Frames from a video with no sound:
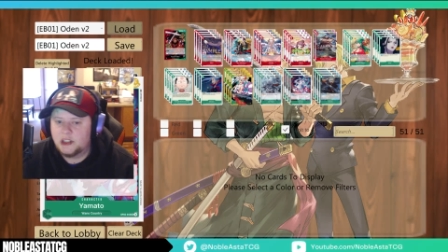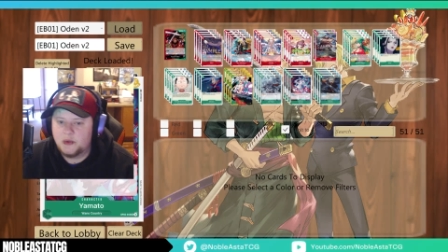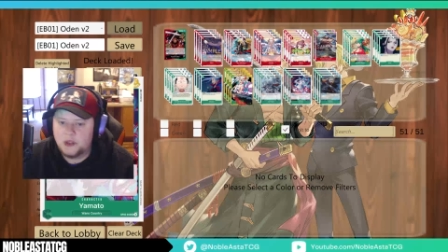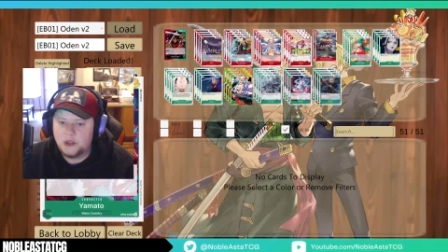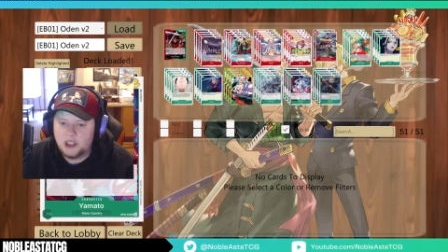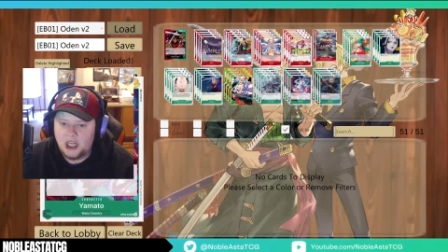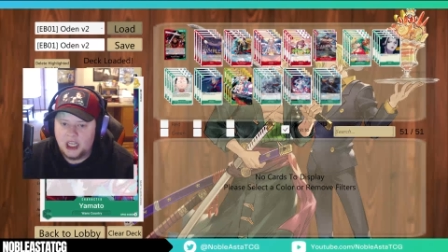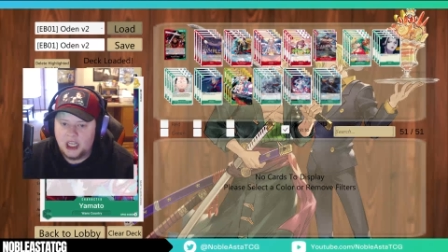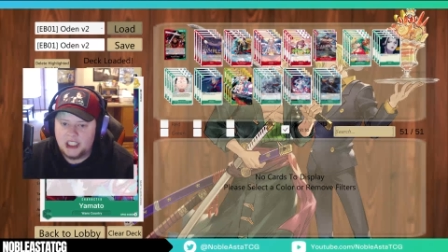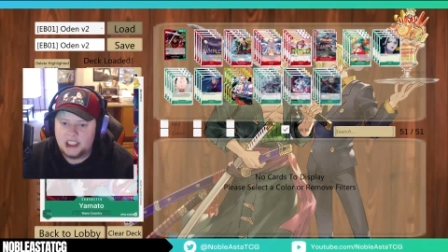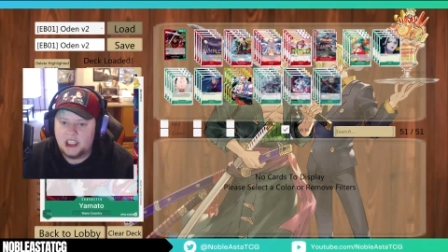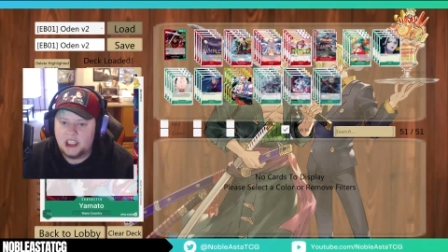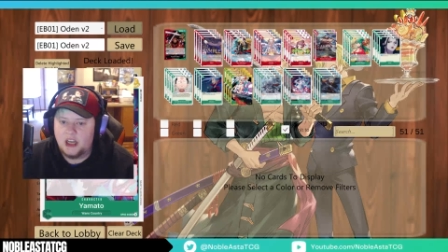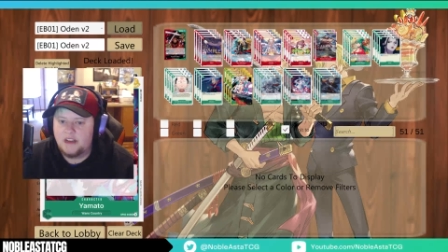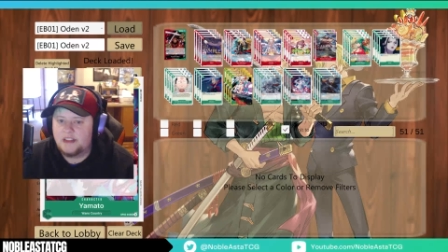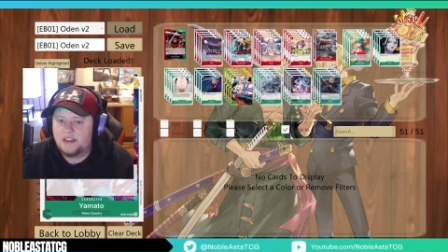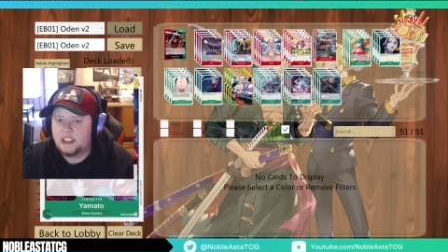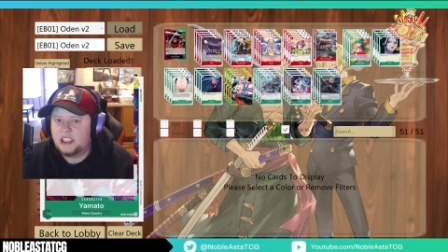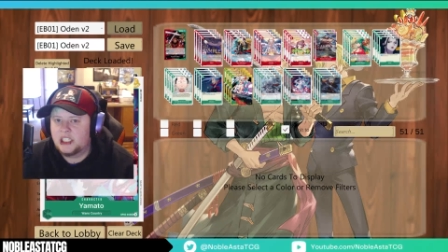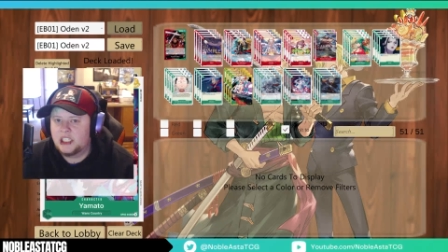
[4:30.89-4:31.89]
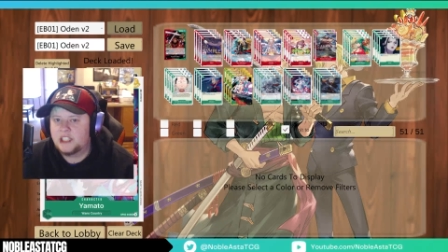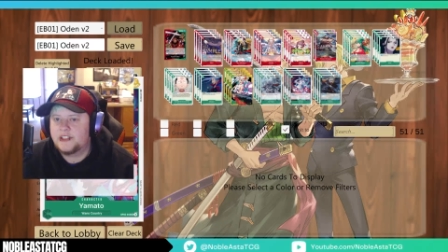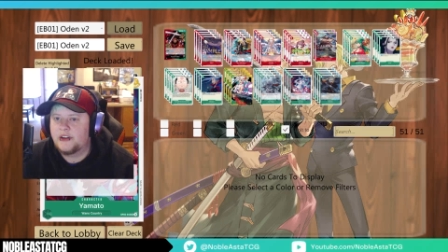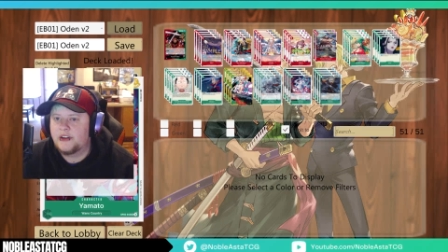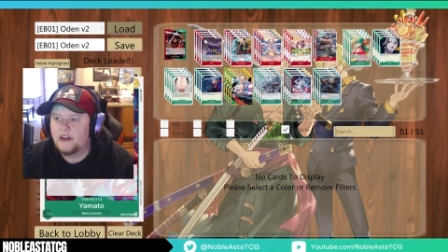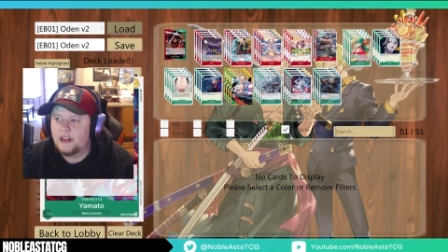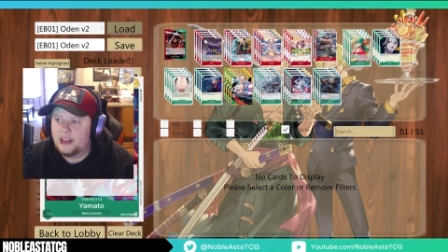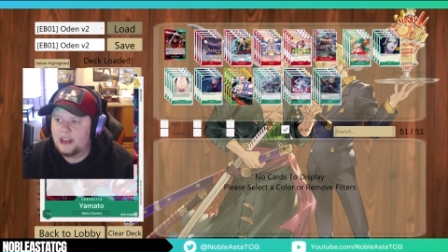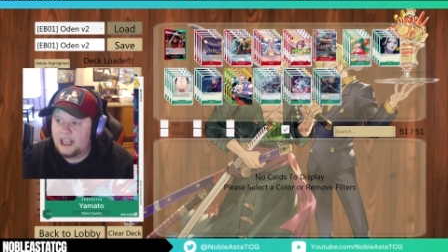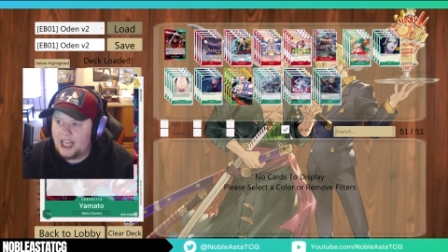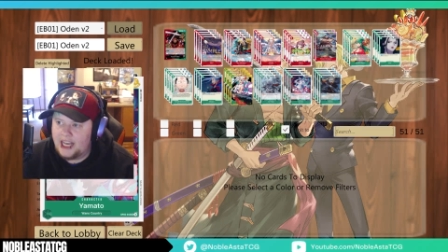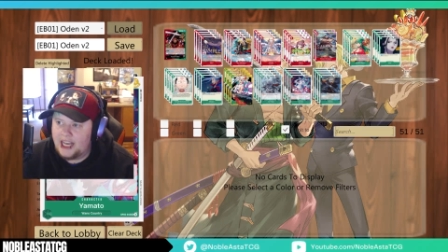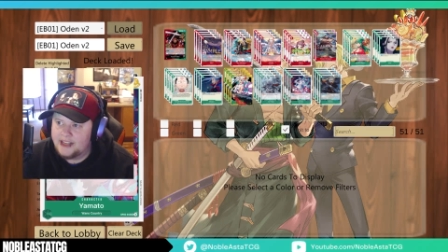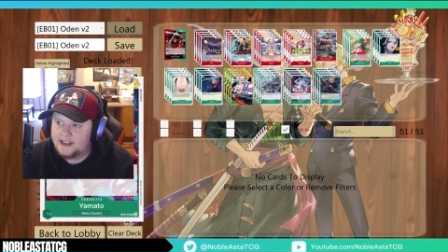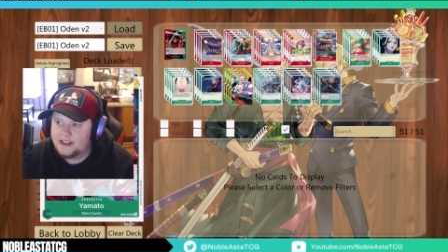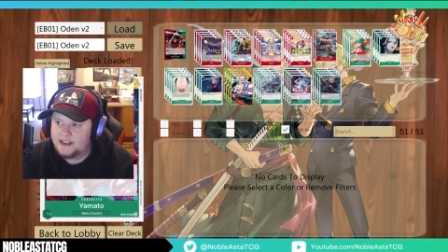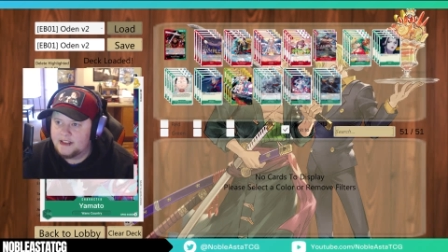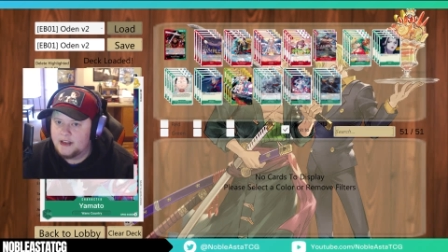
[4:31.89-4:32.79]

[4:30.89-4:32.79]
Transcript: with the cost of 6 or less.